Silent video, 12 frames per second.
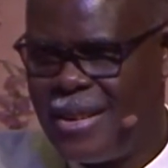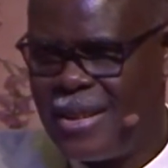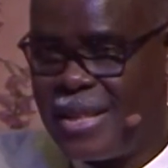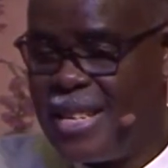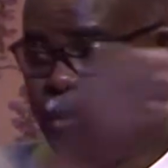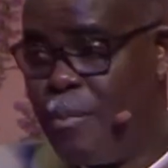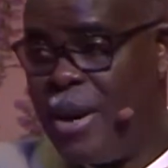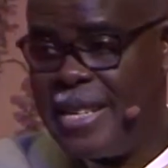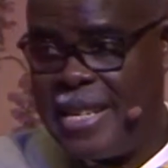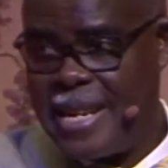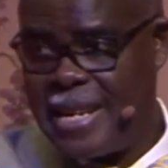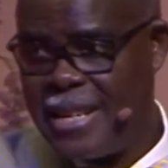Since
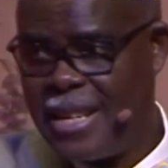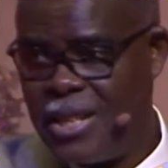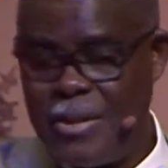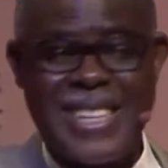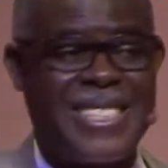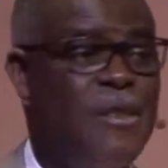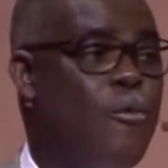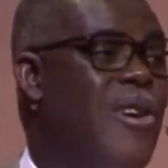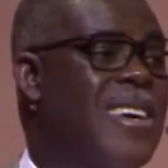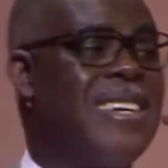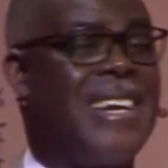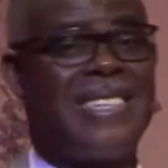Monday, you are still
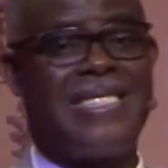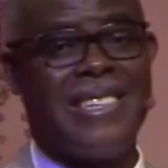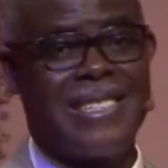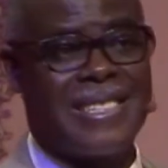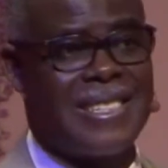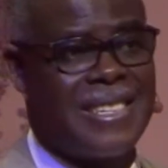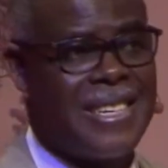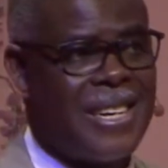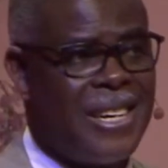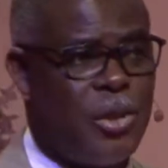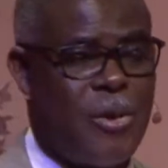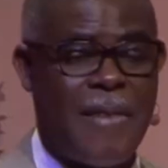working at it.
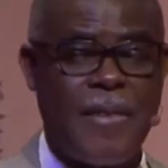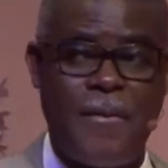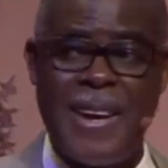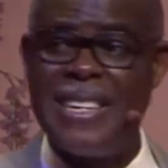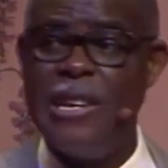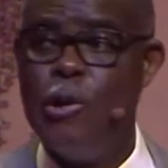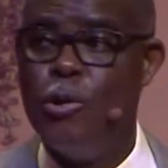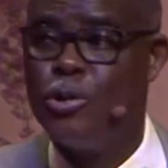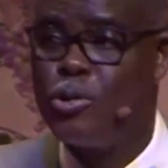You have a very low